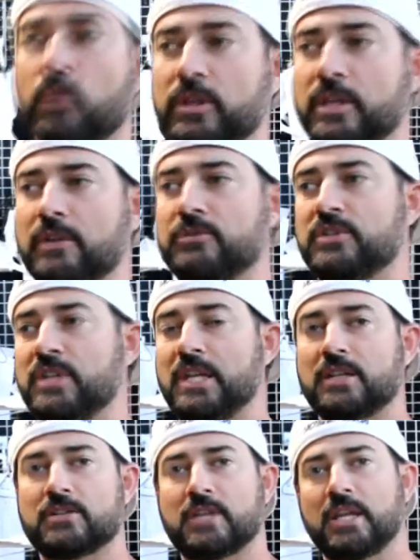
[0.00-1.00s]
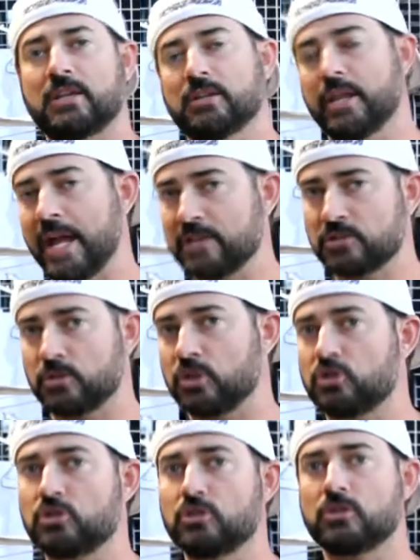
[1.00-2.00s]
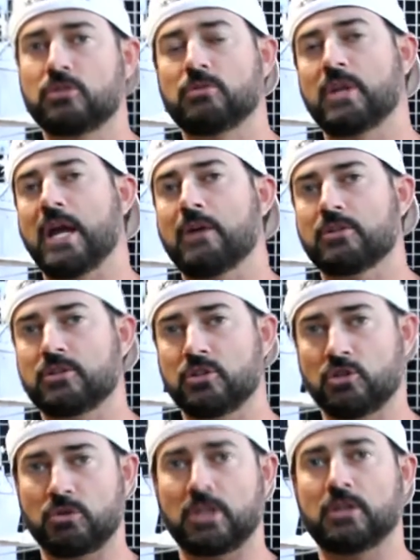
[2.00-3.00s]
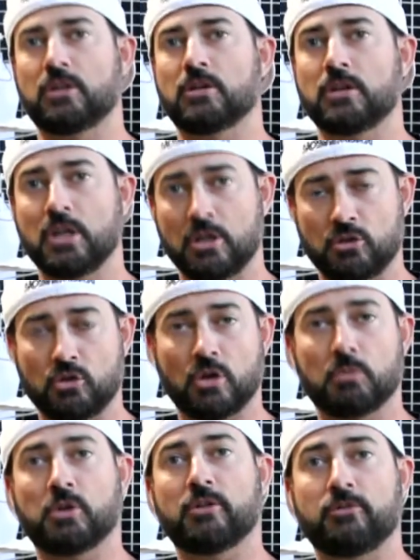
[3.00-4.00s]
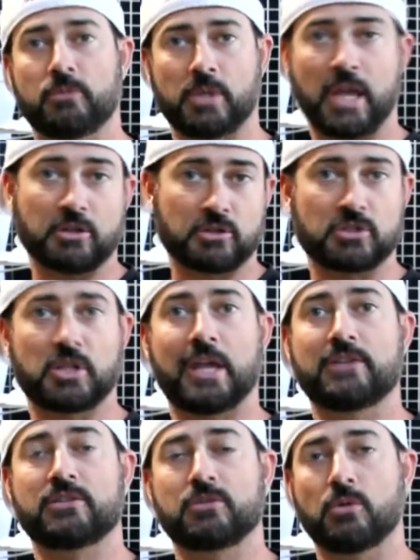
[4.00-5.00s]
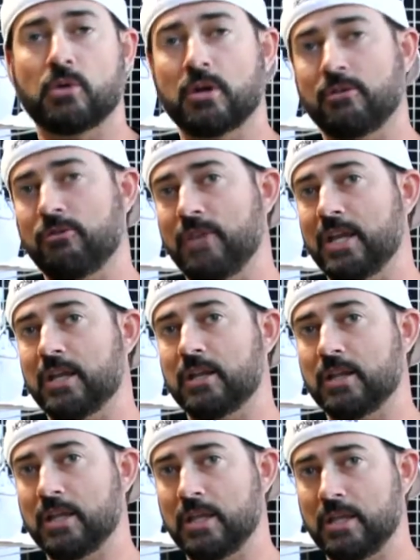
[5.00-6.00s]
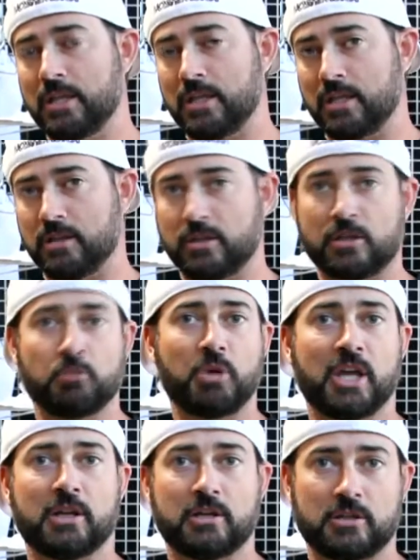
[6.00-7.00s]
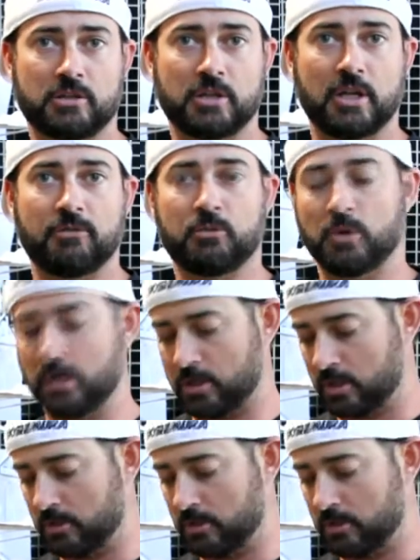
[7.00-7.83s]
what they've seen is they could last only 2 to 3 hours doing their normal exercise or event in the competitor stuff. Where